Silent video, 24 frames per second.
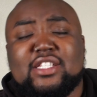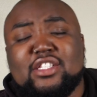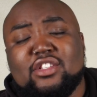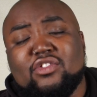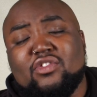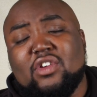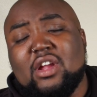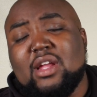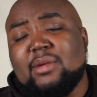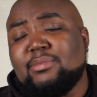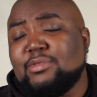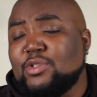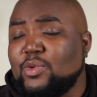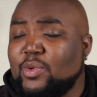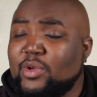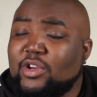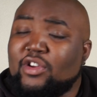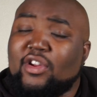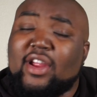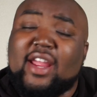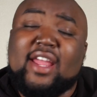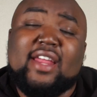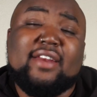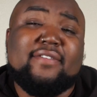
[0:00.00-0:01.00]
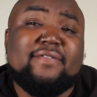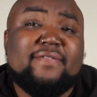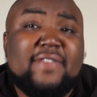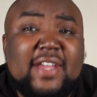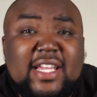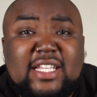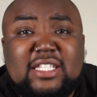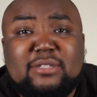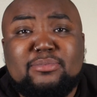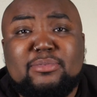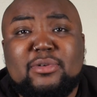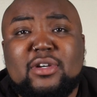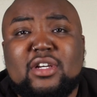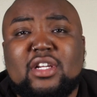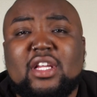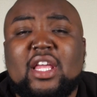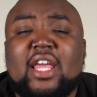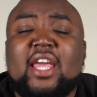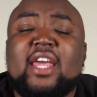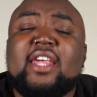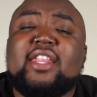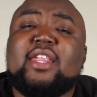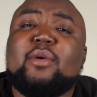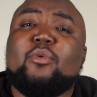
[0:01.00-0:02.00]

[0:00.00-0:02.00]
Instagram, Twitter, and Facebook.